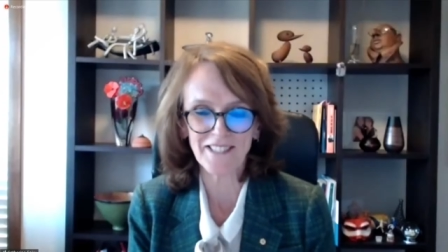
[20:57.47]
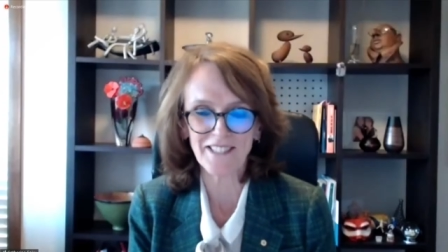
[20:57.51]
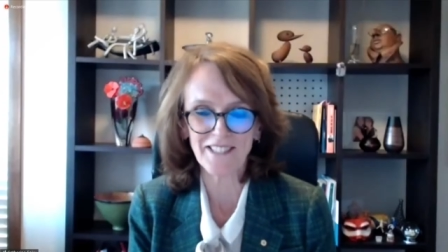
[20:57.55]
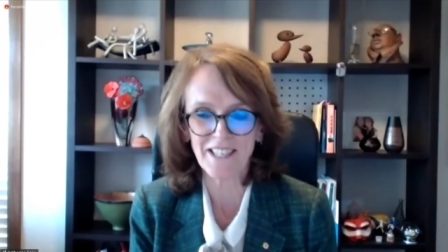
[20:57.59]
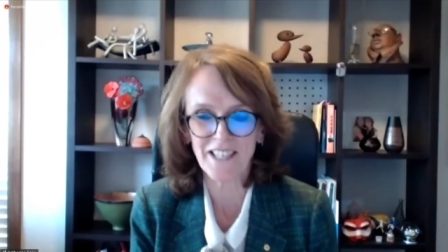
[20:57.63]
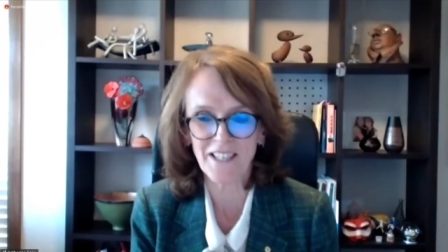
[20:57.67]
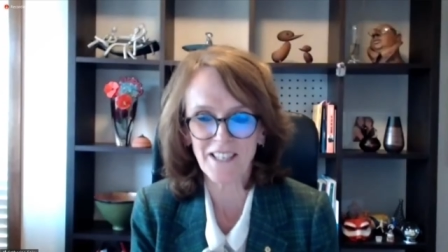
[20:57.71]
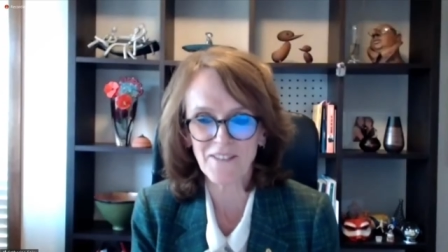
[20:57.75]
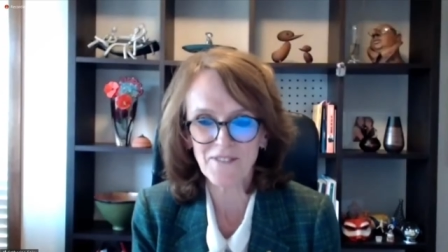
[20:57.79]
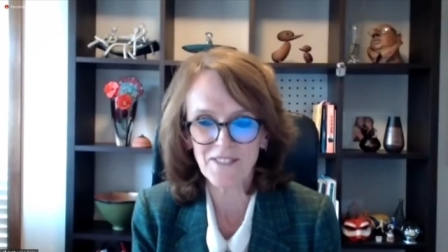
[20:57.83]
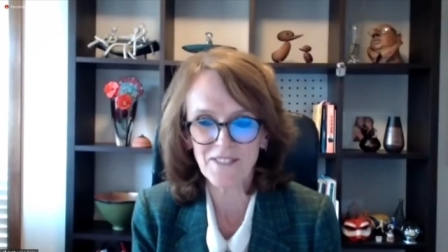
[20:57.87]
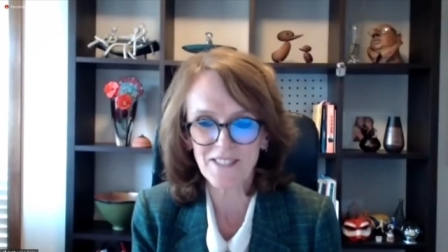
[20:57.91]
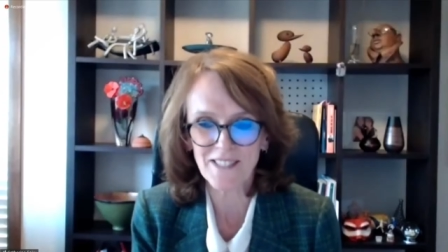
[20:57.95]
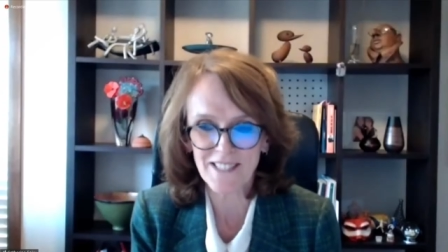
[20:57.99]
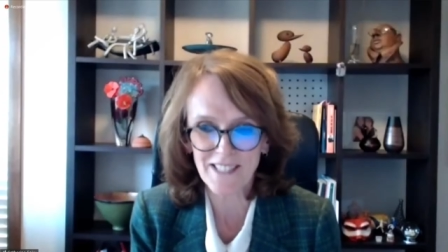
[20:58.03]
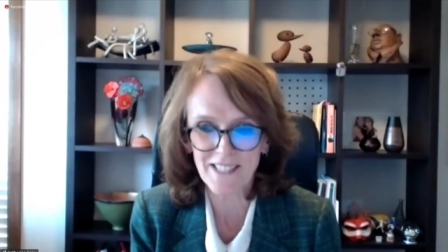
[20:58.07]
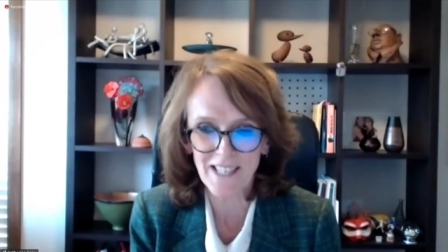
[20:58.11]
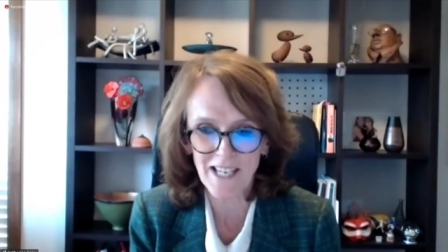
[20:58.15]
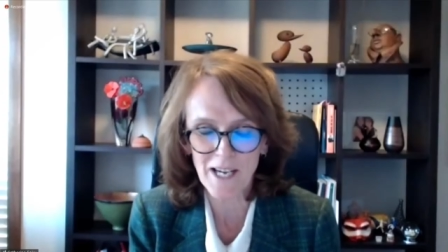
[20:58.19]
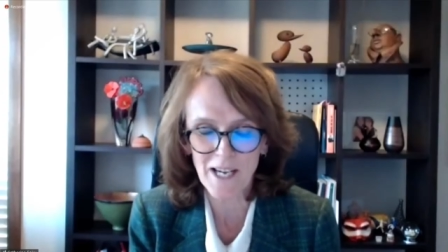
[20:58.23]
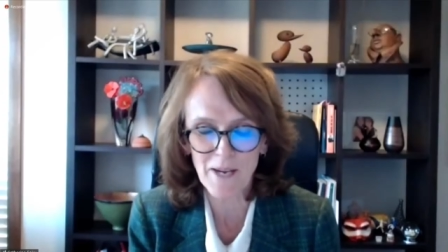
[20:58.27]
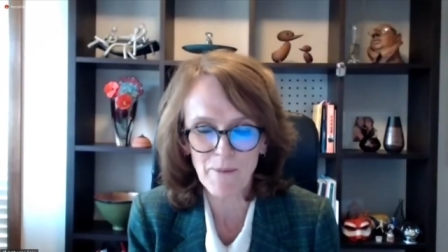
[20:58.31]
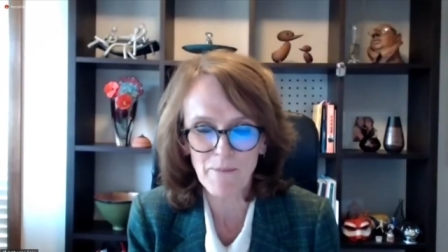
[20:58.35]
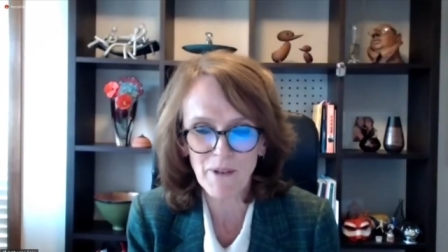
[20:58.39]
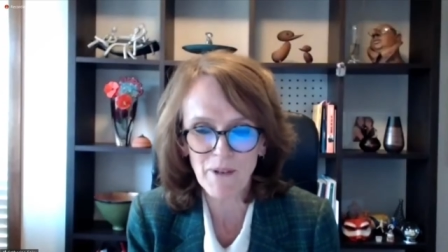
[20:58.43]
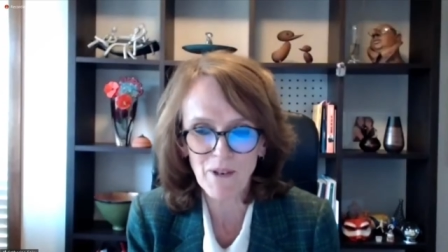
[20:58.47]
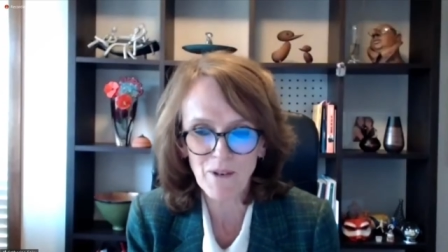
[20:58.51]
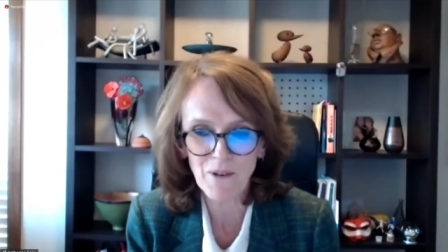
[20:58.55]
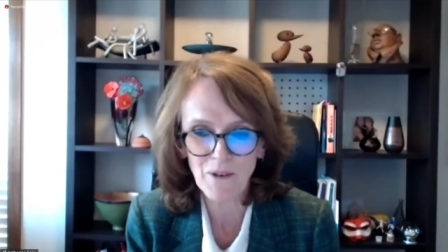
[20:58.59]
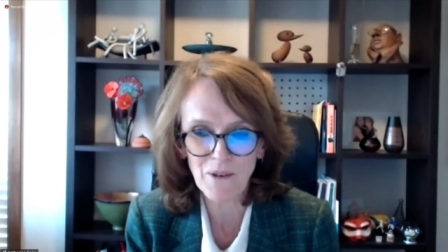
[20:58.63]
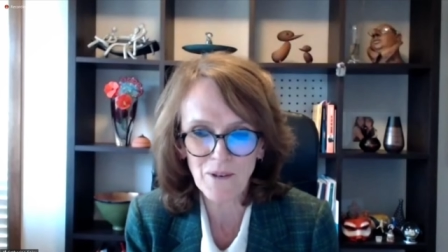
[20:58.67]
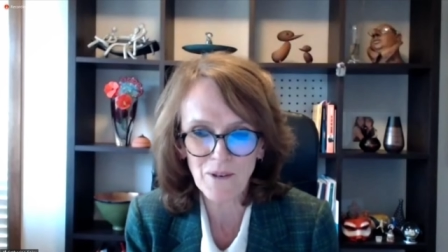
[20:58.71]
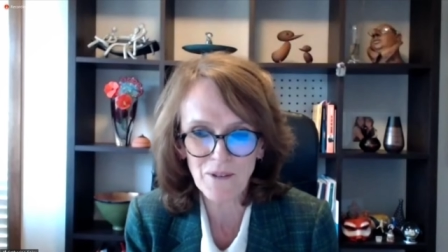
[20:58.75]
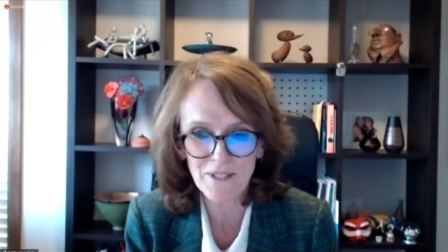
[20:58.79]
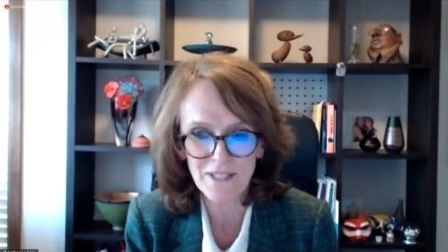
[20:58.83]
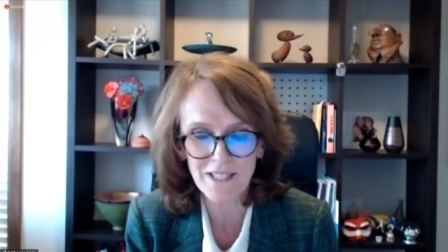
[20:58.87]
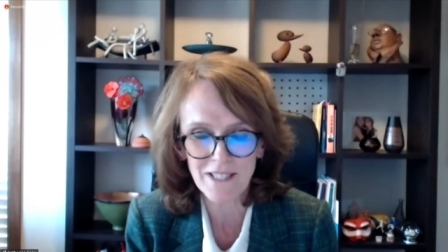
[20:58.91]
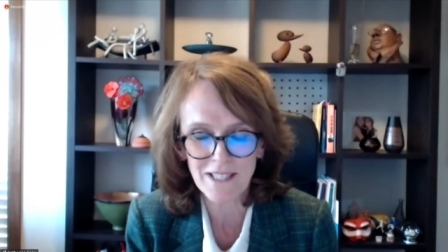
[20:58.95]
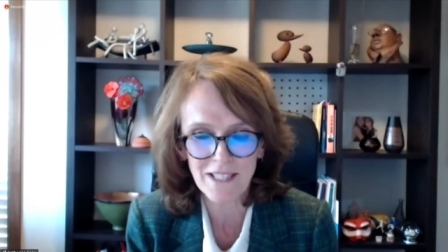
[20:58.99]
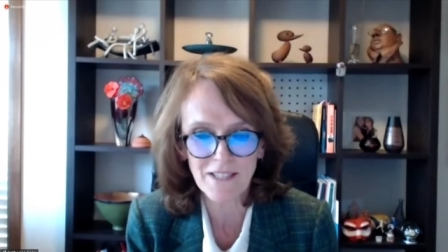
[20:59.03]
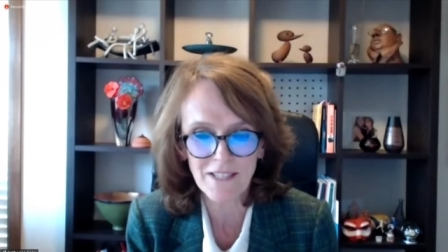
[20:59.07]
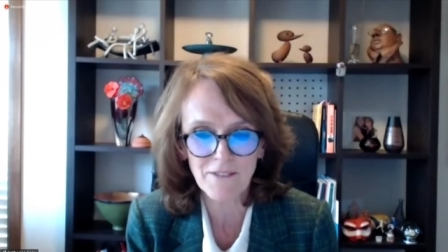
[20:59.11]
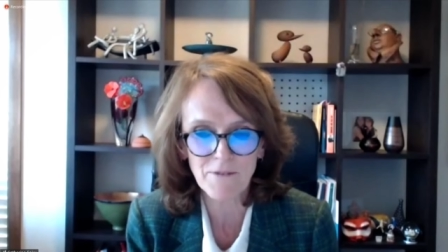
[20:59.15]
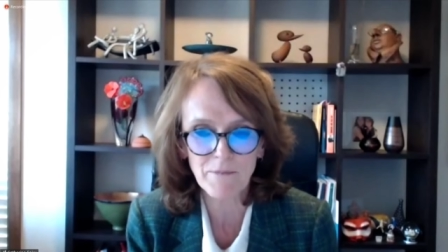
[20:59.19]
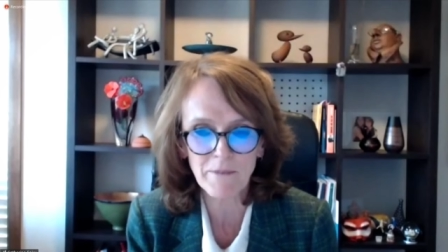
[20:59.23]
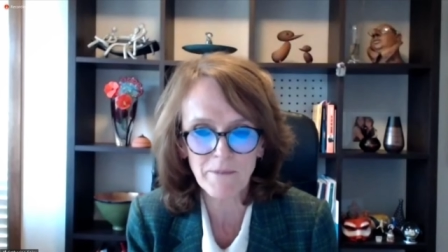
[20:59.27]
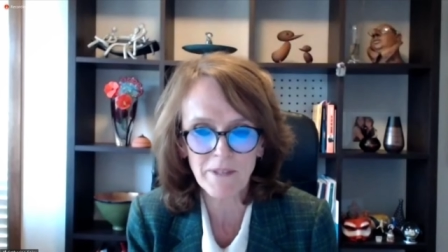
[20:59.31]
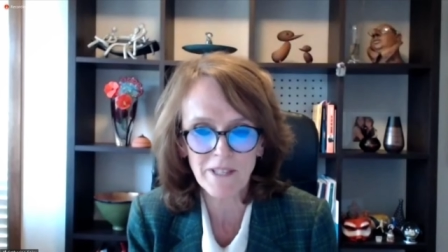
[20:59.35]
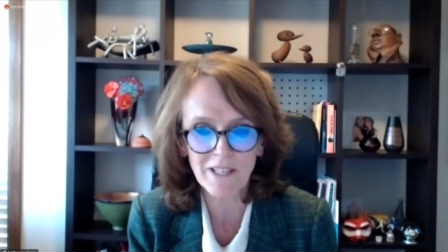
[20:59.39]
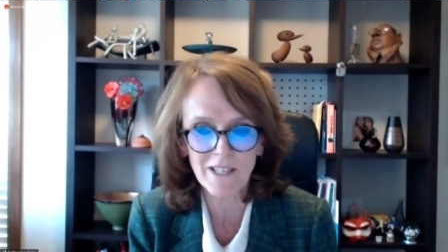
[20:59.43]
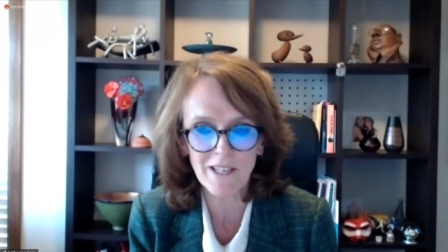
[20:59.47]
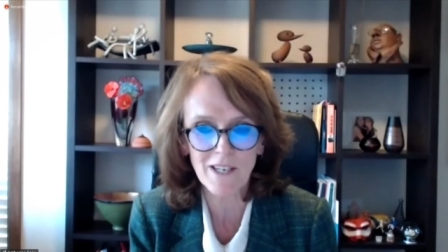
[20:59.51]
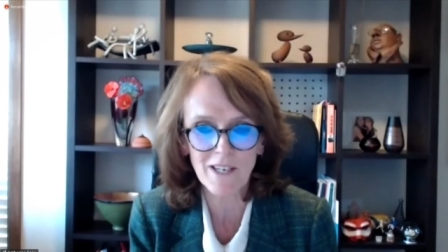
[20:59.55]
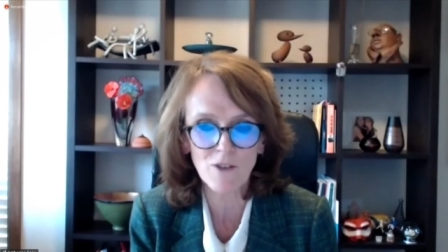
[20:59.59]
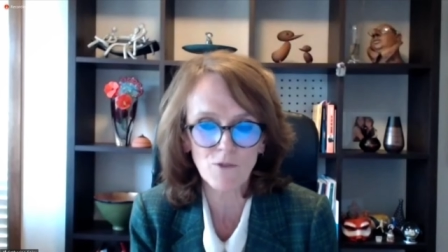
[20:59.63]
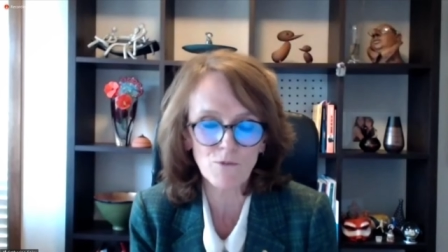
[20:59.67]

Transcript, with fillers: I have to say, because it gives me a